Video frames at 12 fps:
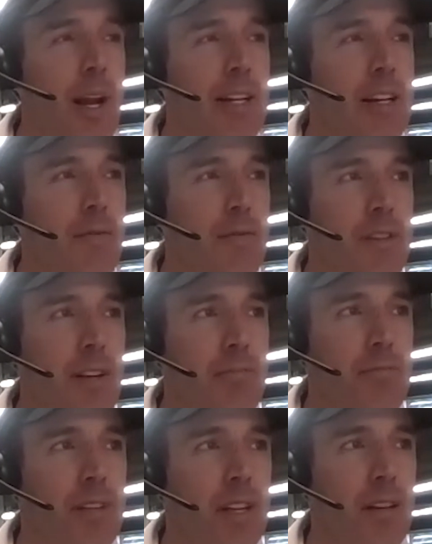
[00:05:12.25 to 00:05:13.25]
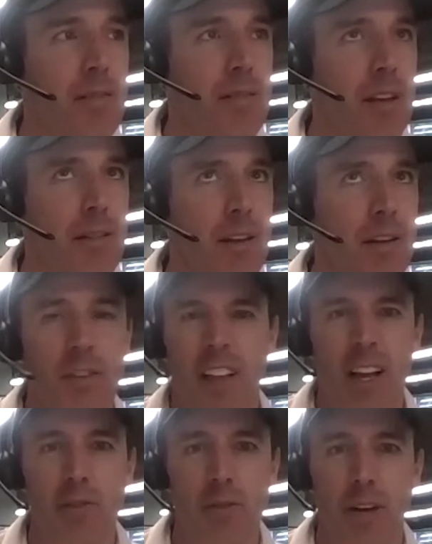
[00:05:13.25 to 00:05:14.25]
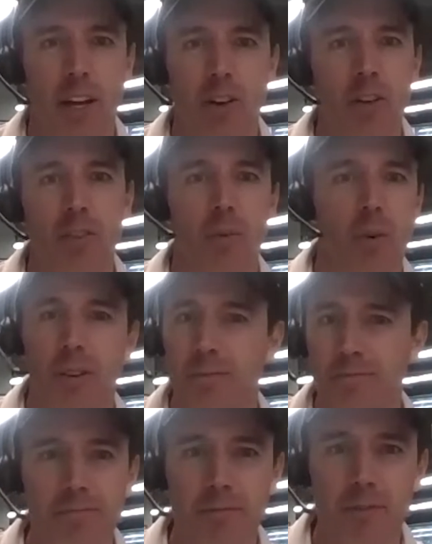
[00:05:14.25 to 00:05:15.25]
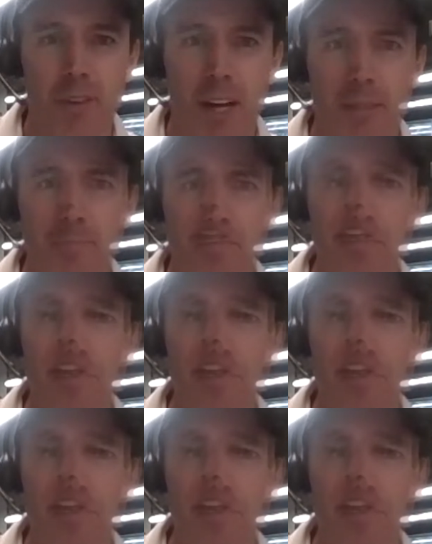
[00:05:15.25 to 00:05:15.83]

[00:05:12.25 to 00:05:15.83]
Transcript: but I didn't feel like I was doing any good in the world, right?